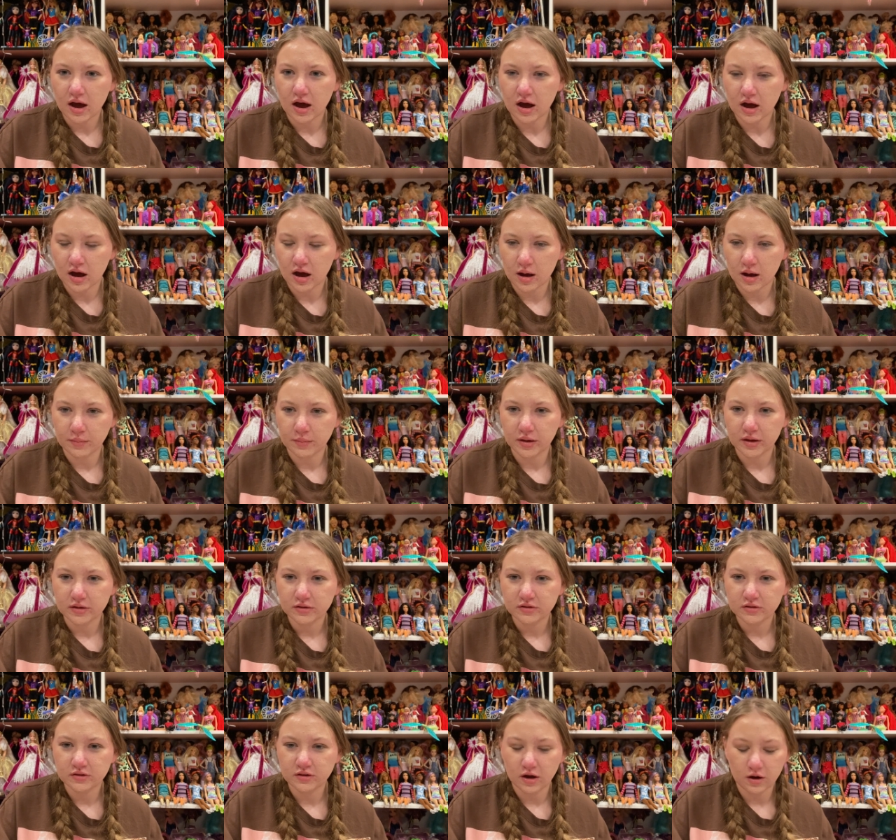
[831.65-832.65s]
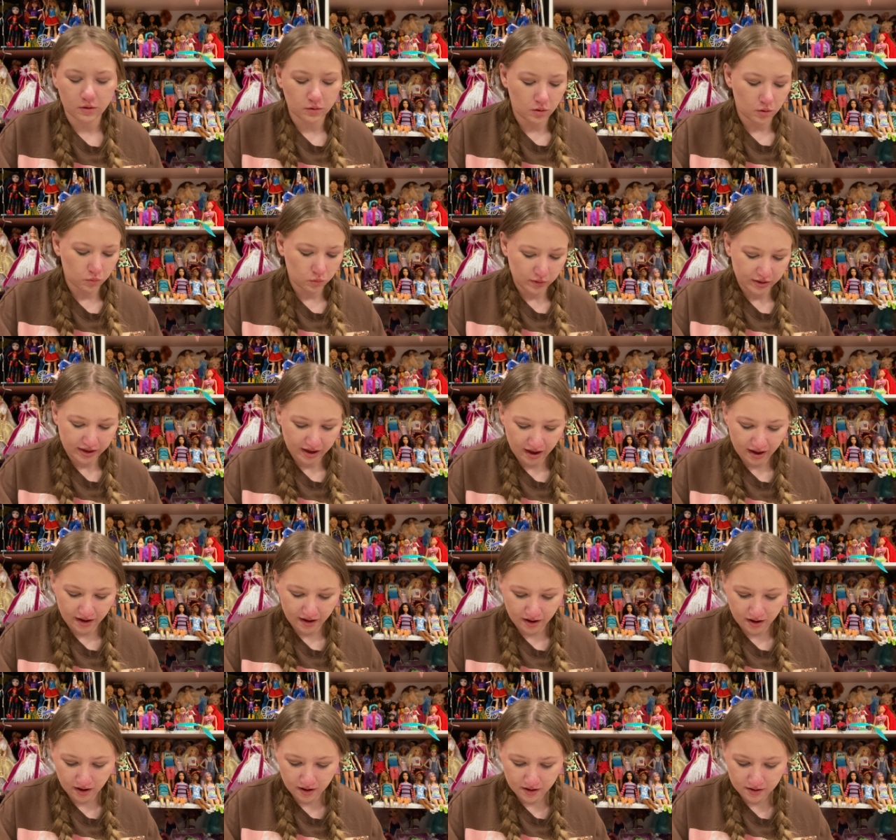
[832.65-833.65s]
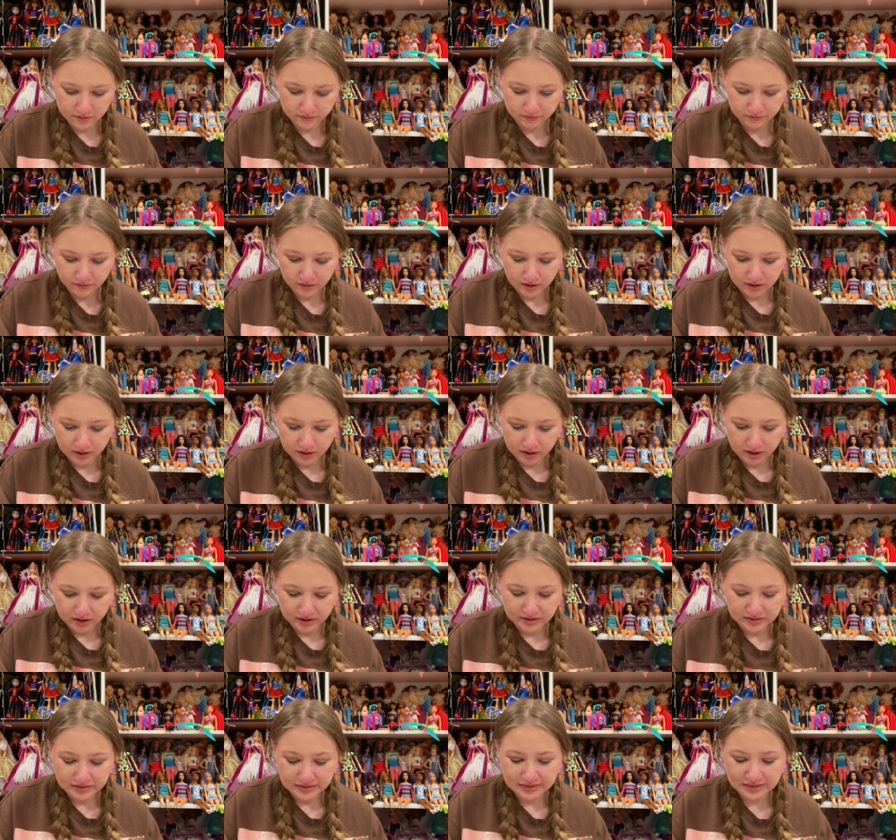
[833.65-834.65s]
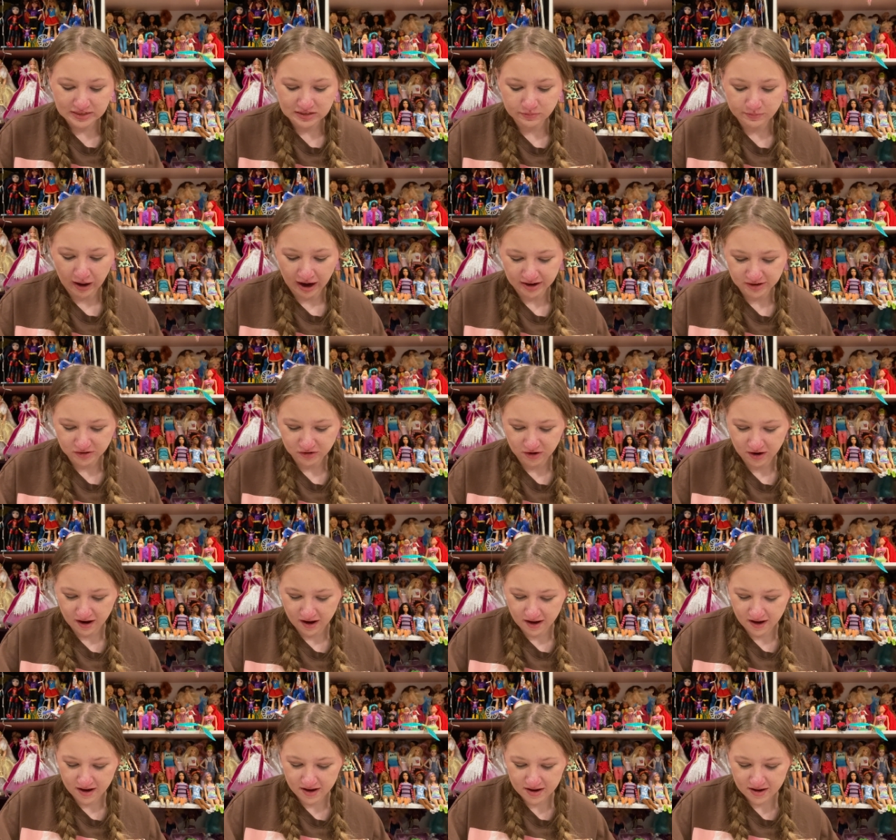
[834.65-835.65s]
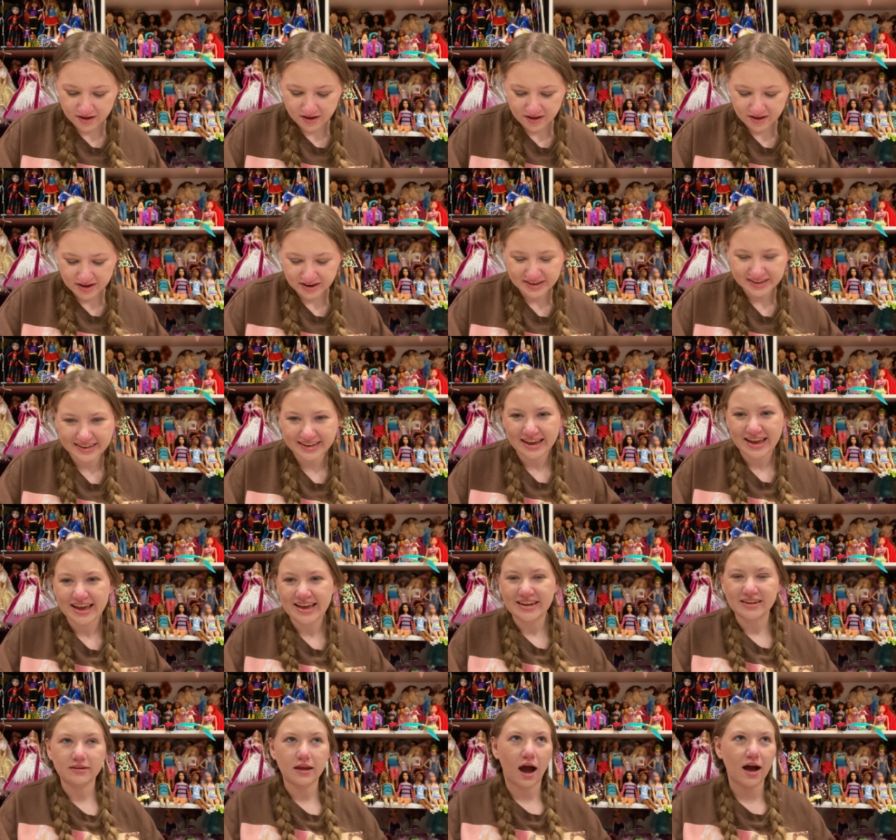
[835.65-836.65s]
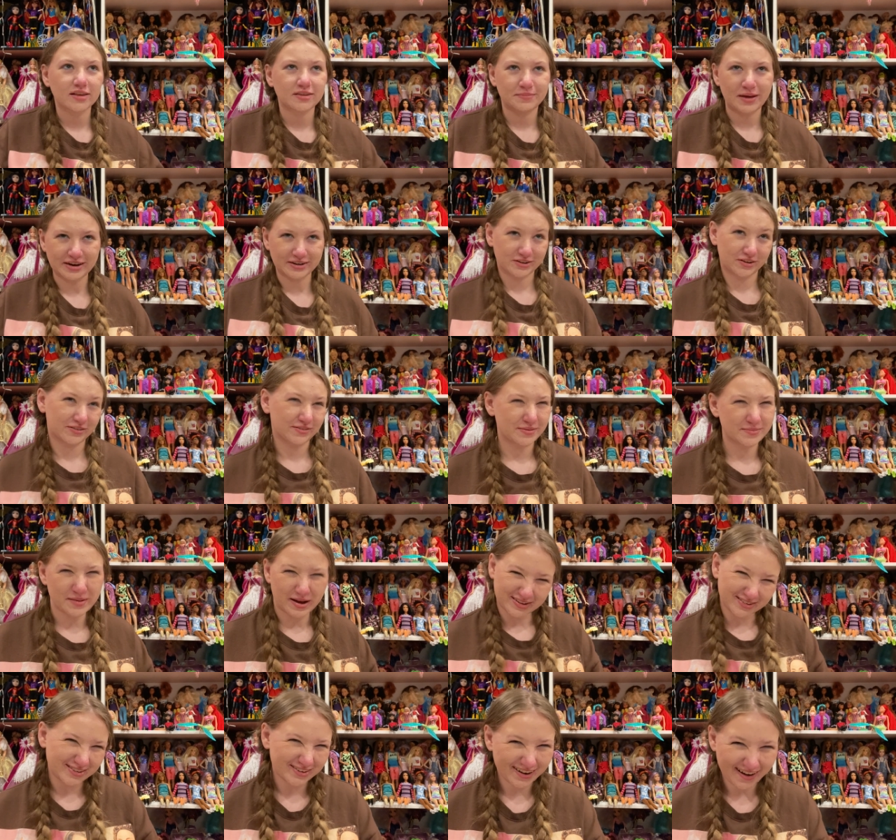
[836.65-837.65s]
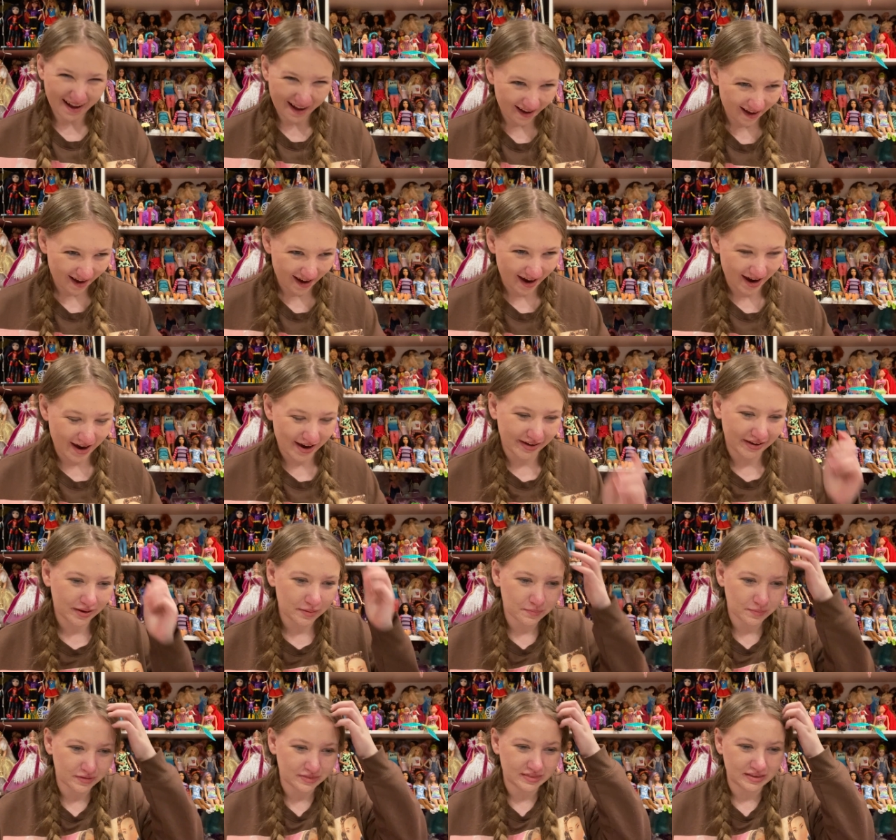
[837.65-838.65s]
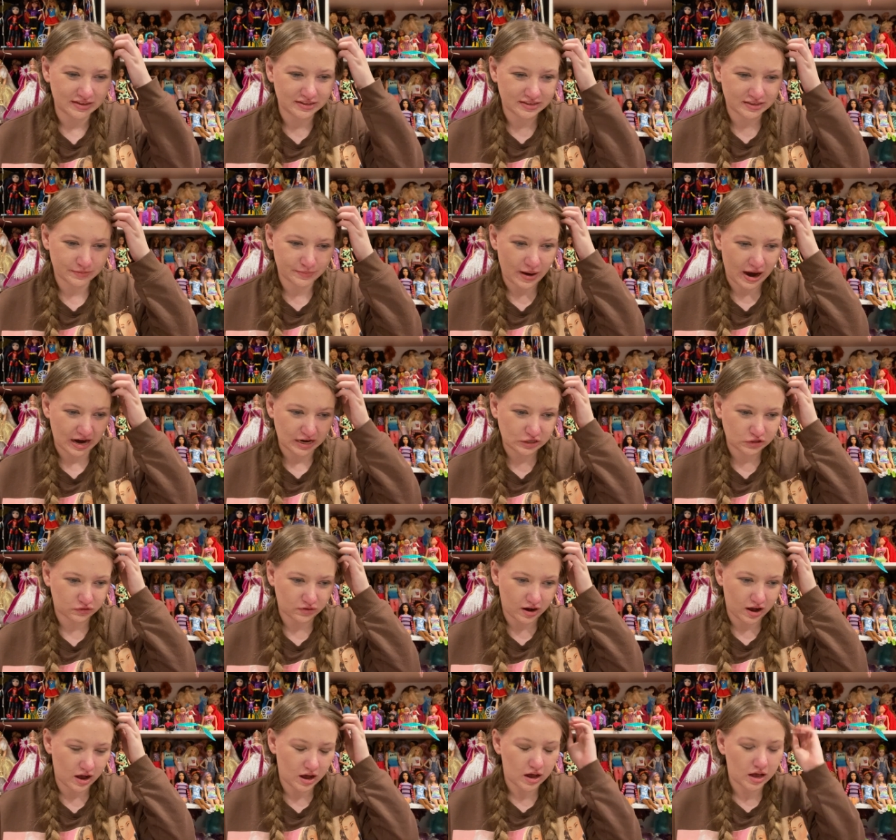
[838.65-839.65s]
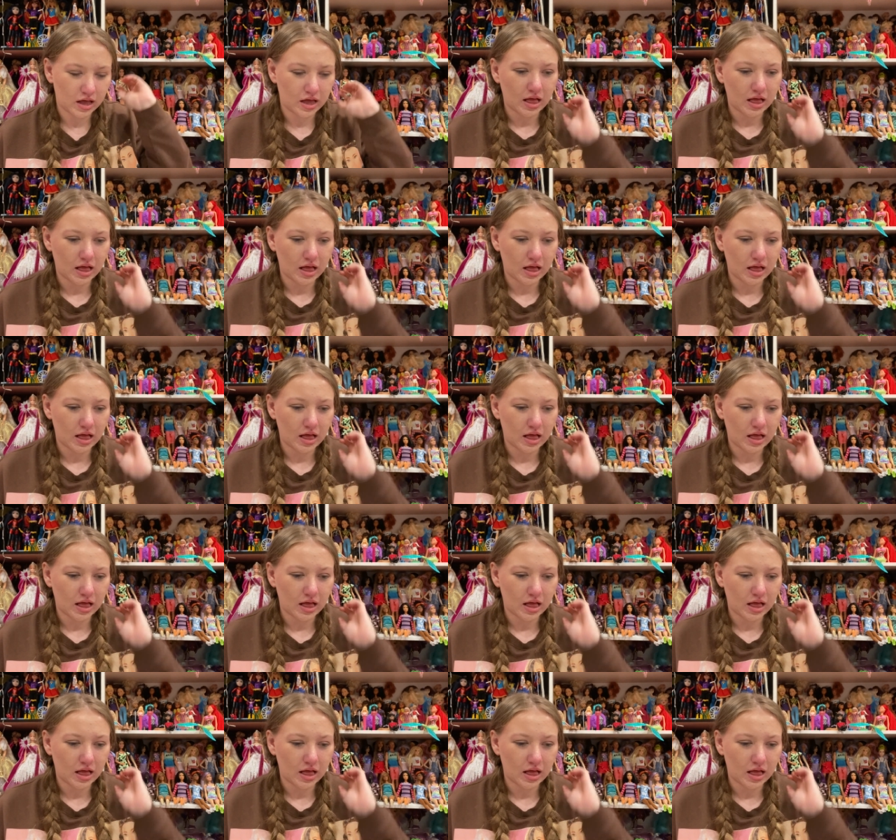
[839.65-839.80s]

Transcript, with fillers: Um, so we have Spectra, not Spectra from Monster High, but the Spectra